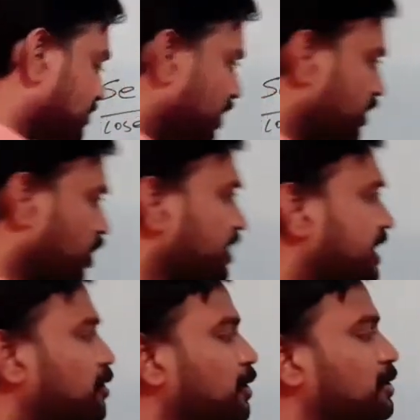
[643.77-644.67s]
Now we
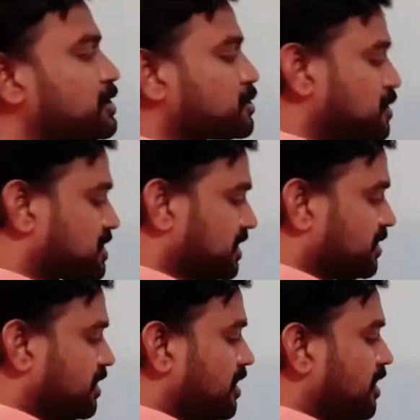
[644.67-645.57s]
can go to this question.
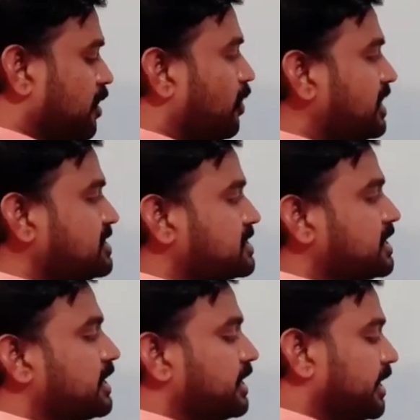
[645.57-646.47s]
What is
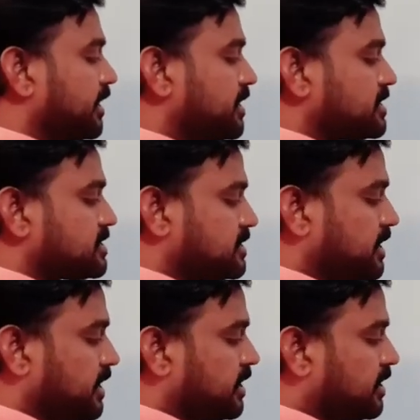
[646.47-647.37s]
sec A?
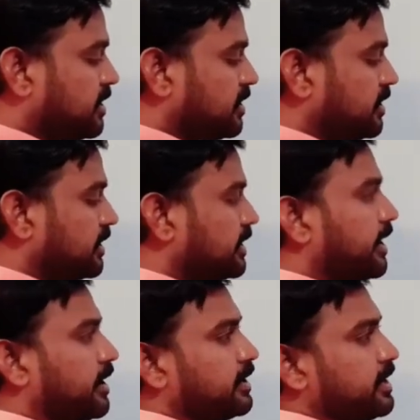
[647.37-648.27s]
Sec
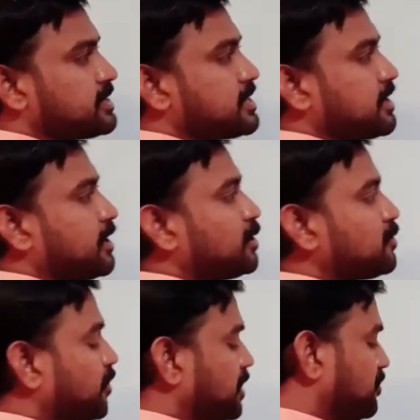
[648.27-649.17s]
A is equal to
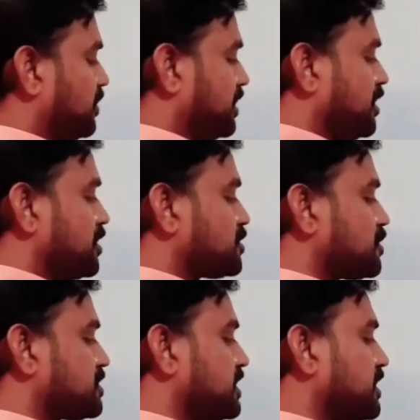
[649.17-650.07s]
45. So
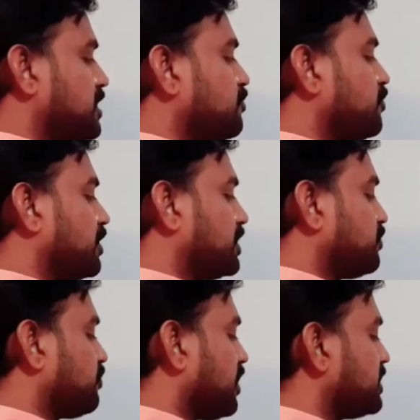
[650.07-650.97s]
sec
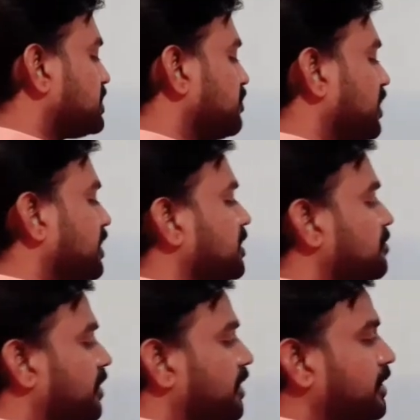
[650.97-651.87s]
45 divided
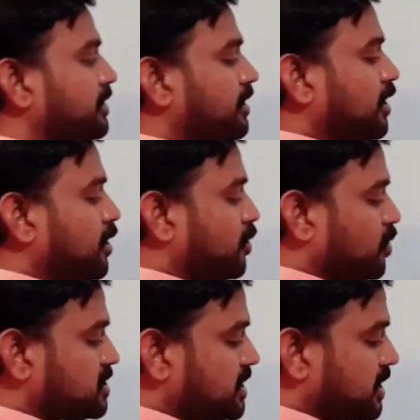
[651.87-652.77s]
by
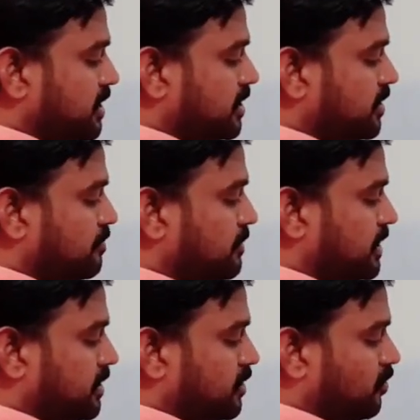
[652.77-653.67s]
cosec
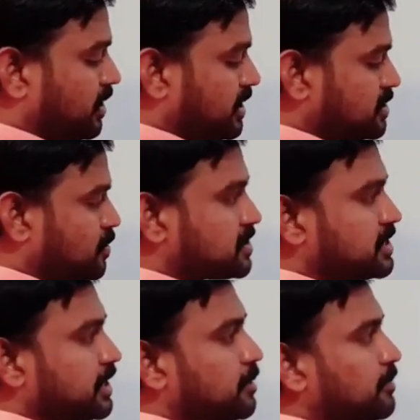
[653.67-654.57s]
B. What is
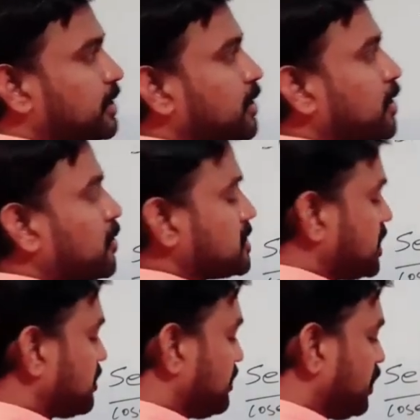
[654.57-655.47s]
cosec B?
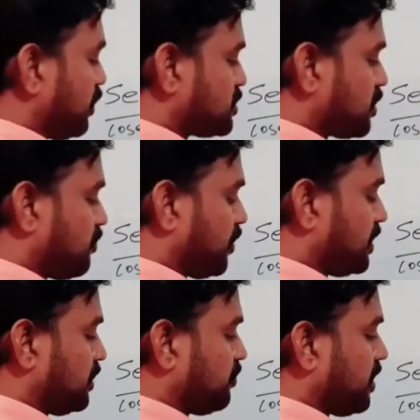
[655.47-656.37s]
Cosec B also
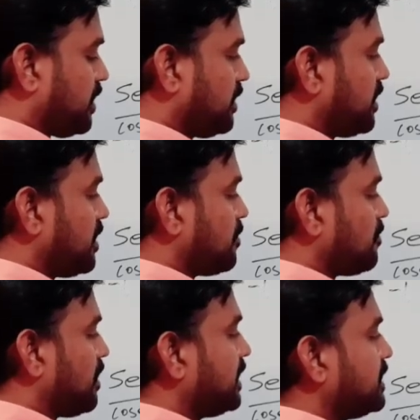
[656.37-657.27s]
45
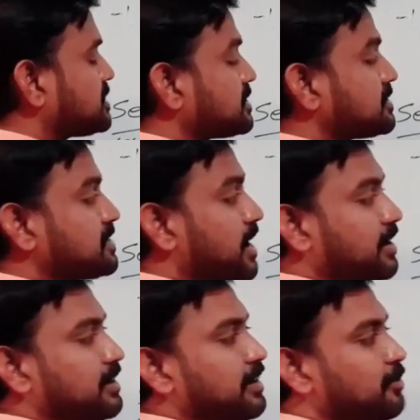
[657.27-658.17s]
minus tan
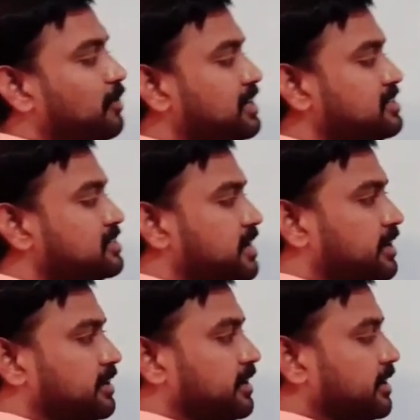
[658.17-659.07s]
A. What is tan
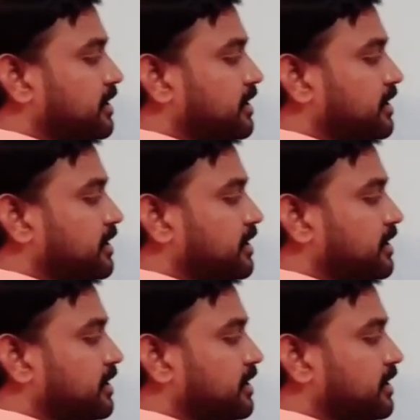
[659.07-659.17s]
A?